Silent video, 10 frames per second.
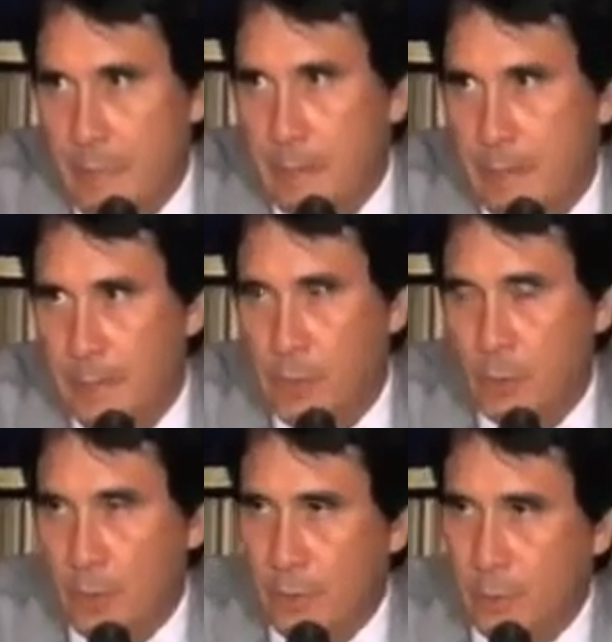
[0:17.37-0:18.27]
It
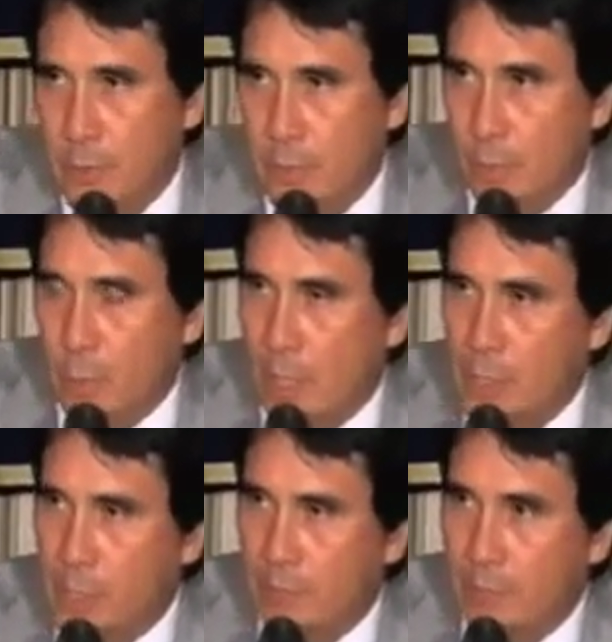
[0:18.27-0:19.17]
started with us
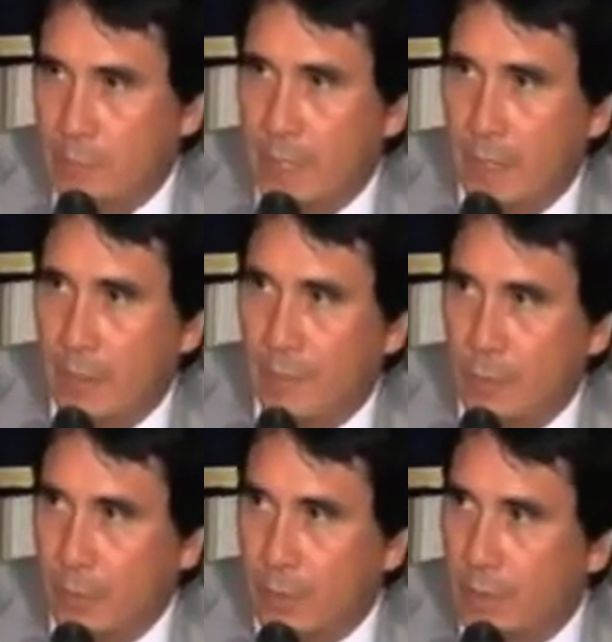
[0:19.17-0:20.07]
watching from
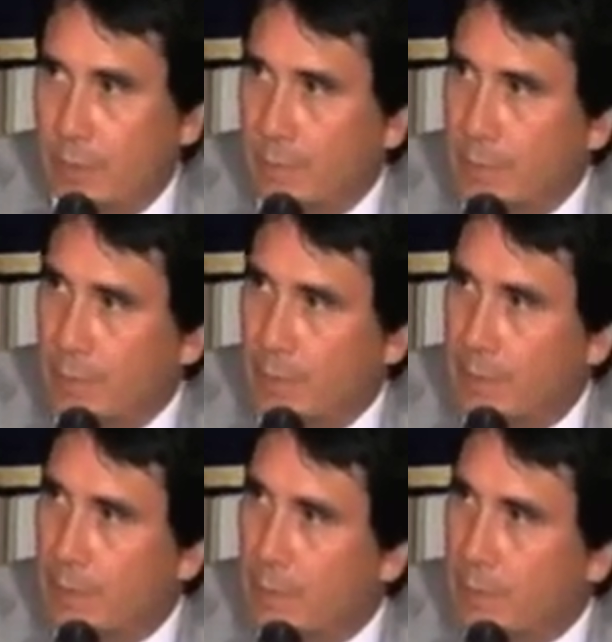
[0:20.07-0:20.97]
California
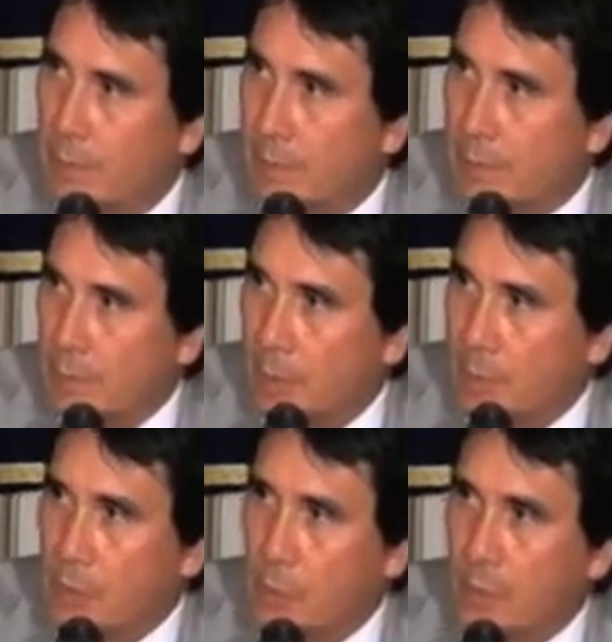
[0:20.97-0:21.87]
the
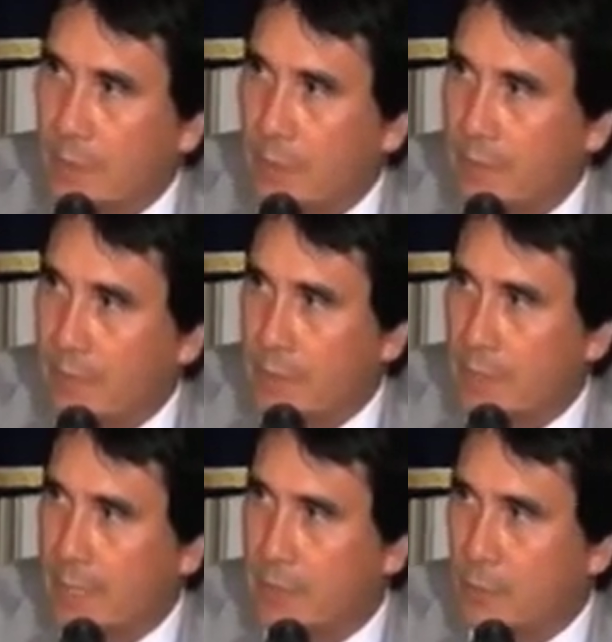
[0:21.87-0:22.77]
March 2011
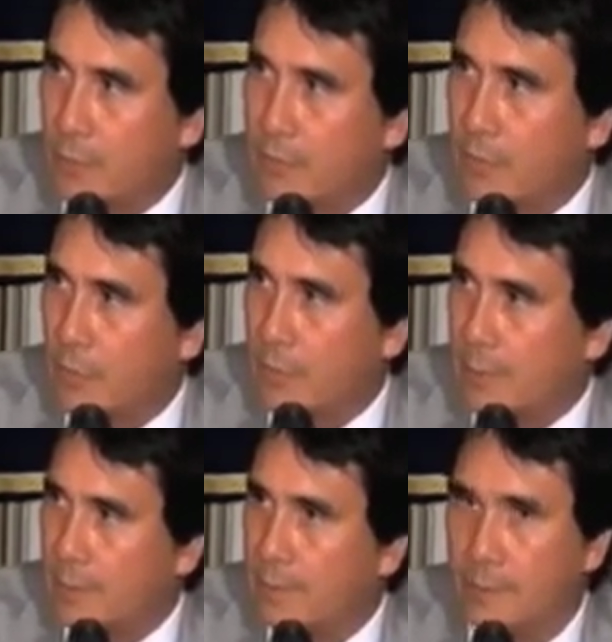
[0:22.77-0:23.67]
disaster
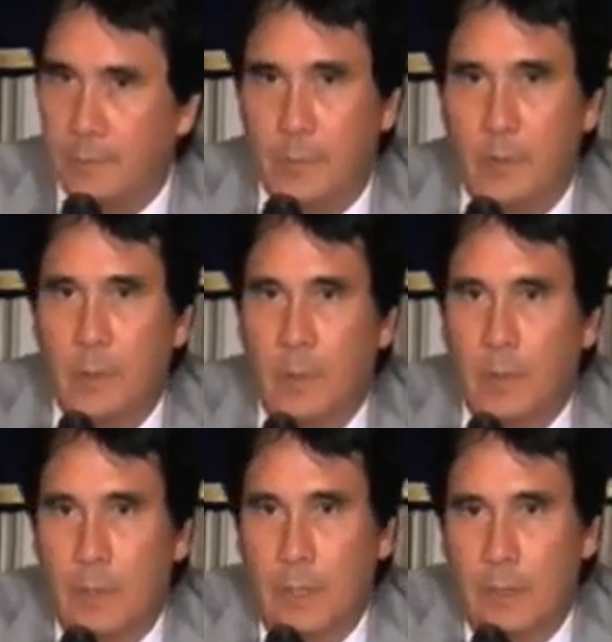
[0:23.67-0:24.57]
unfolding
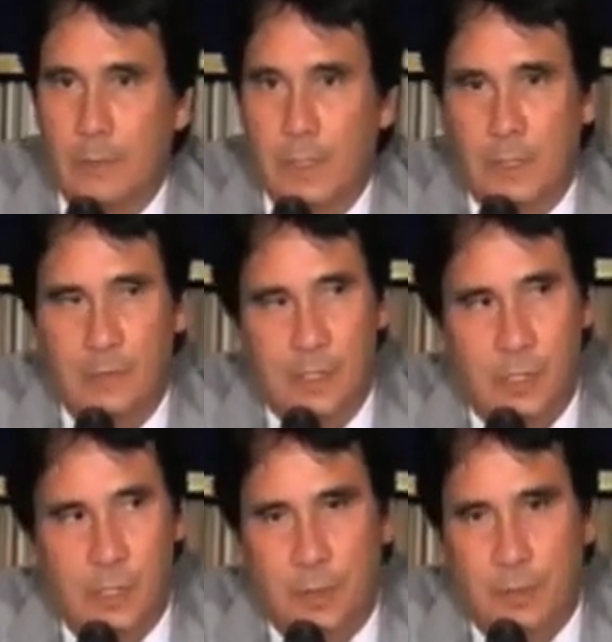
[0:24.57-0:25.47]
on
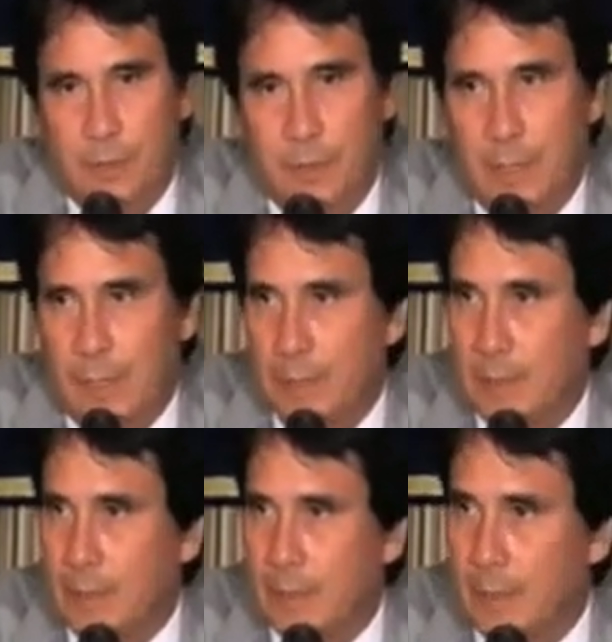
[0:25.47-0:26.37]
television
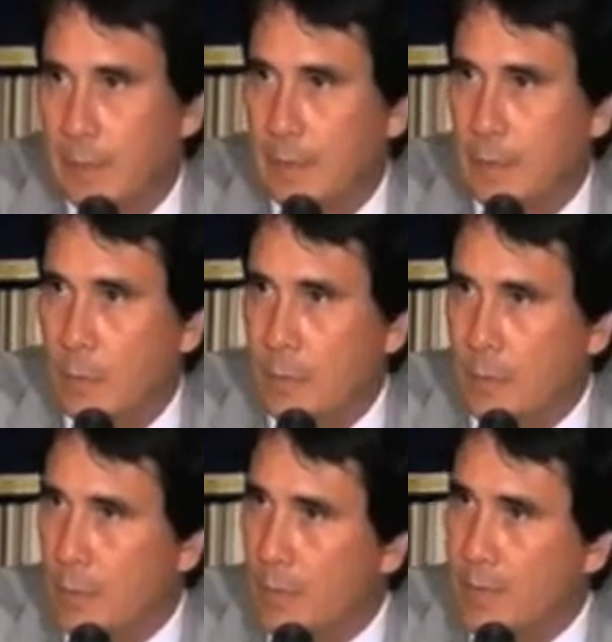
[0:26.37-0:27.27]
and
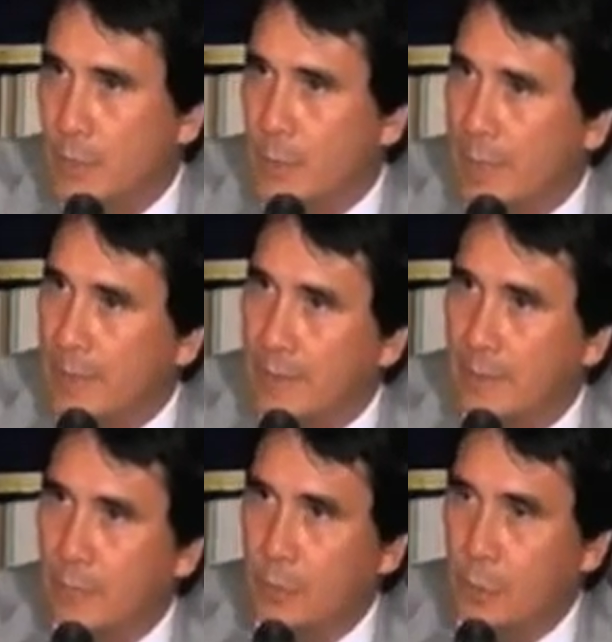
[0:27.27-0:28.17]
wondering what this meant
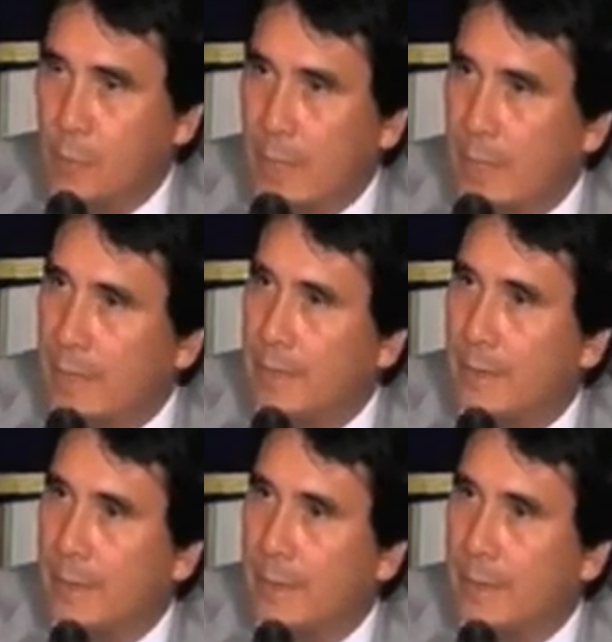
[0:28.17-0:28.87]
for Japan.